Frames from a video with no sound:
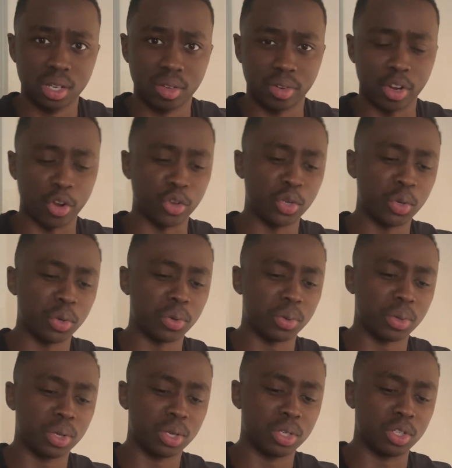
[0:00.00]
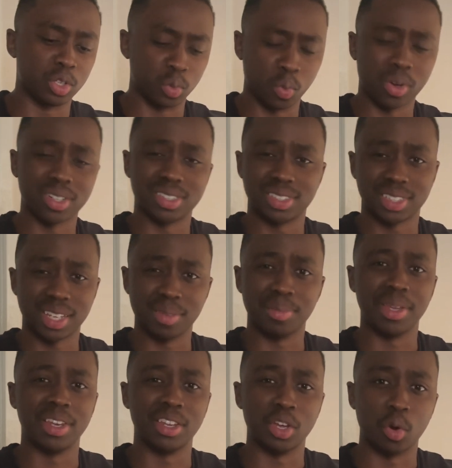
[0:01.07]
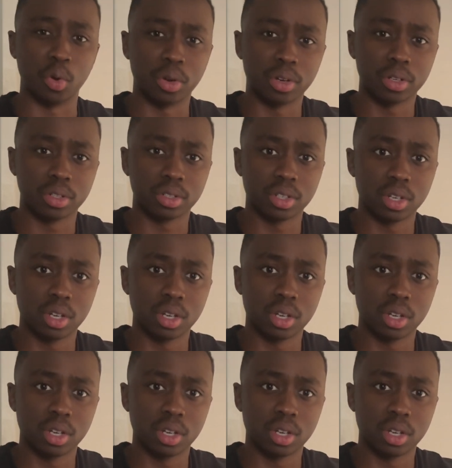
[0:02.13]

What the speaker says: Right? Do you want to stay mediocre?